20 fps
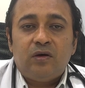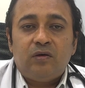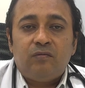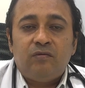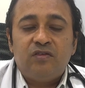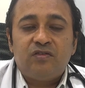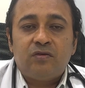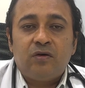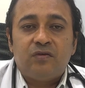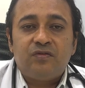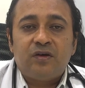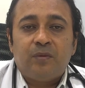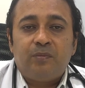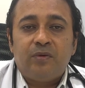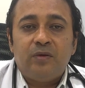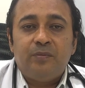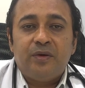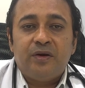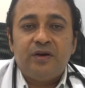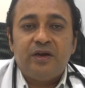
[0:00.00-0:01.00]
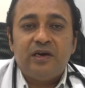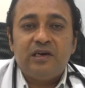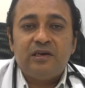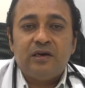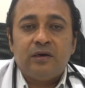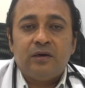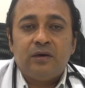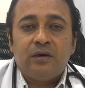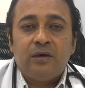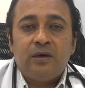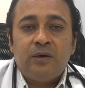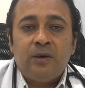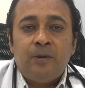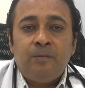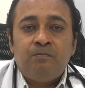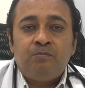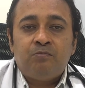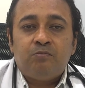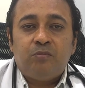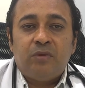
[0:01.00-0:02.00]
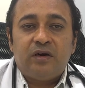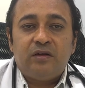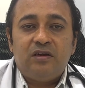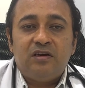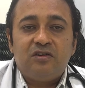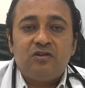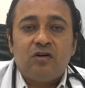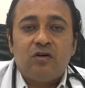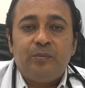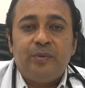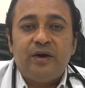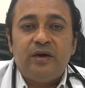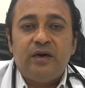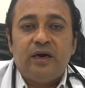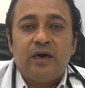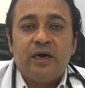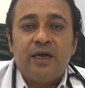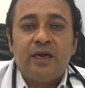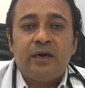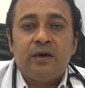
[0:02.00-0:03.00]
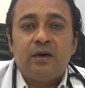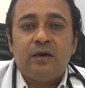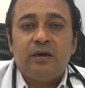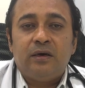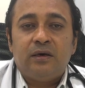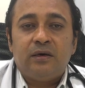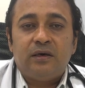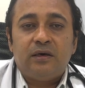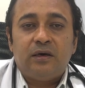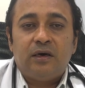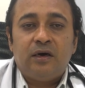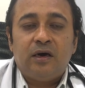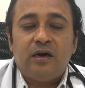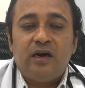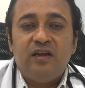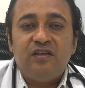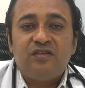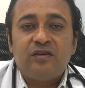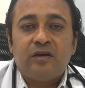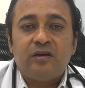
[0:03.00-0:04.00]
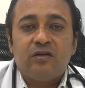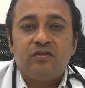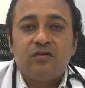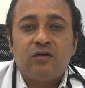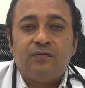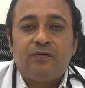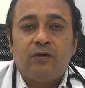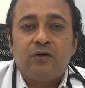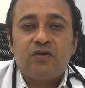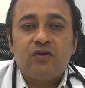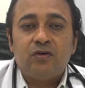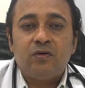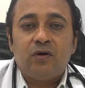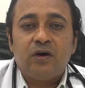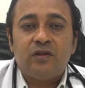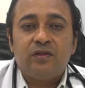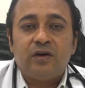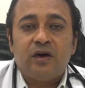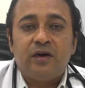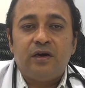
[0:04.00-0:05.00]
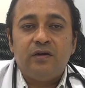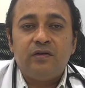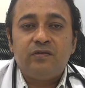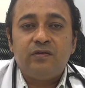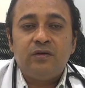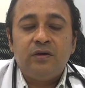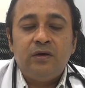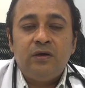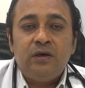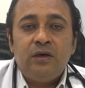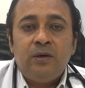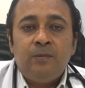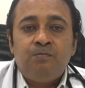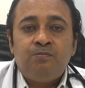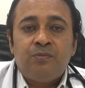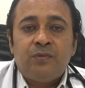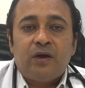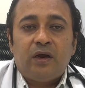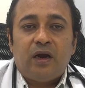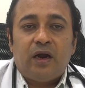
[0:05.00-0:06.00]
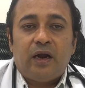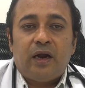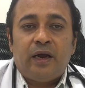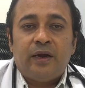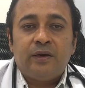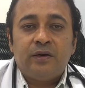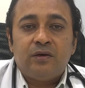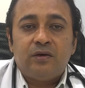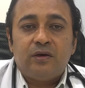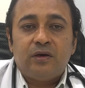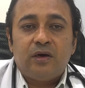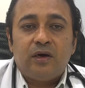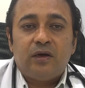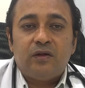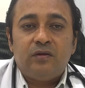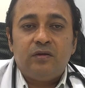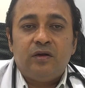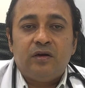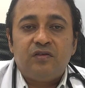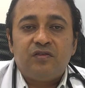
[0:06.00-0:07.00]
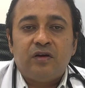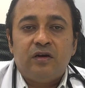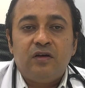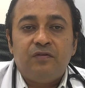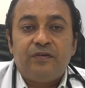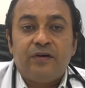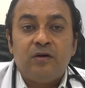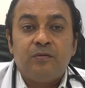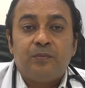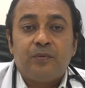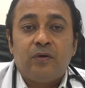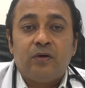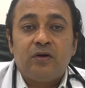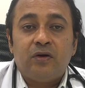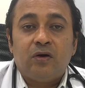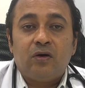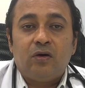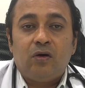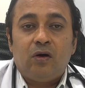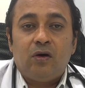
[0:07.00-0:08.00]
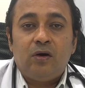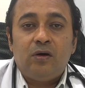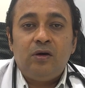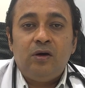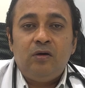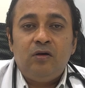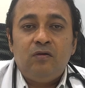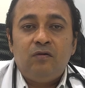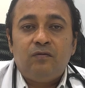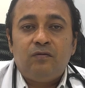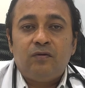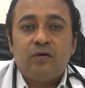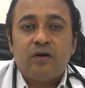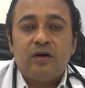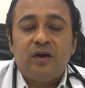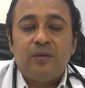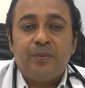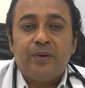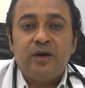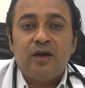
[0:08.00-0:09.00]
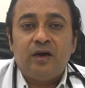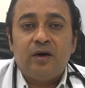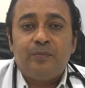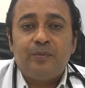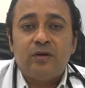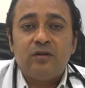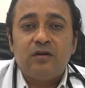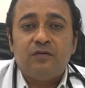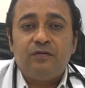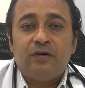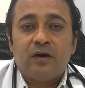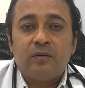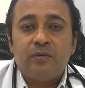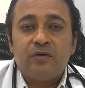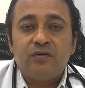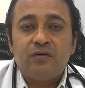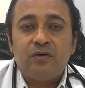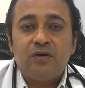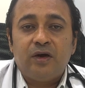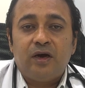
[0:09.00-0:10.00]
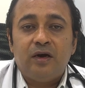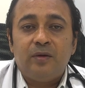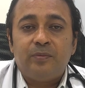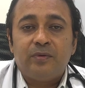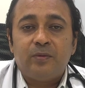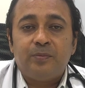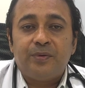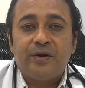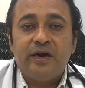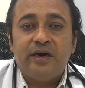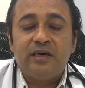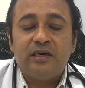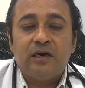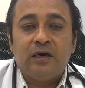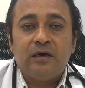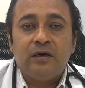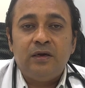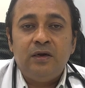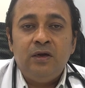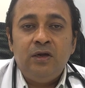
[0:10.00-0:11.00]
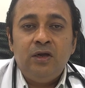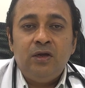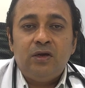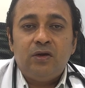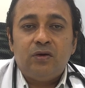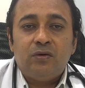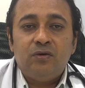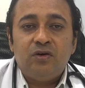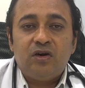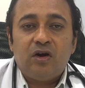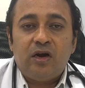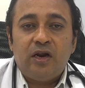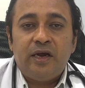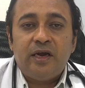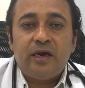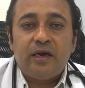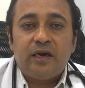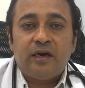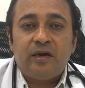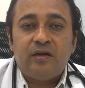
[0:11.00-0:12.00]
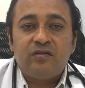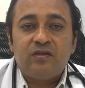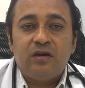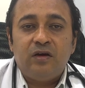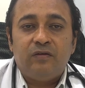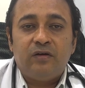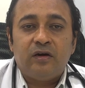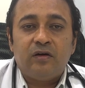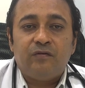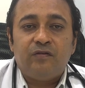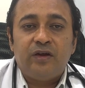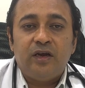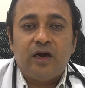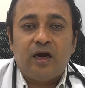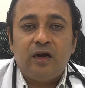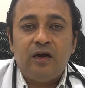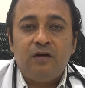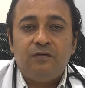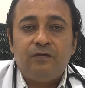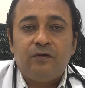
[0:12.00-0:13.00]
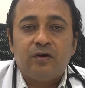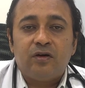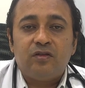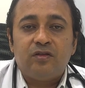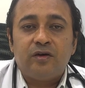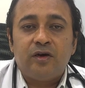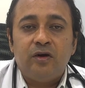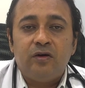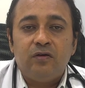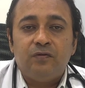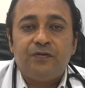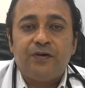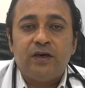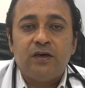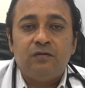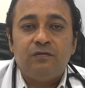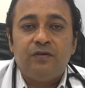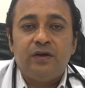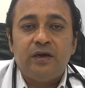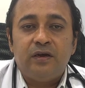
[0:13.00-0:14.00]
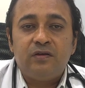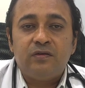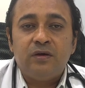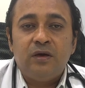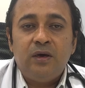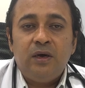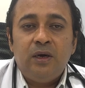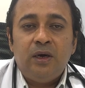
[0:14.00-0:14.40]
viscosupplementation. But this should be done in early stages of osteoarthritis, and there is a different protocol for depending upon the pharmaceutical preparation. Usually it is given weekly for 3 to 5 weeks,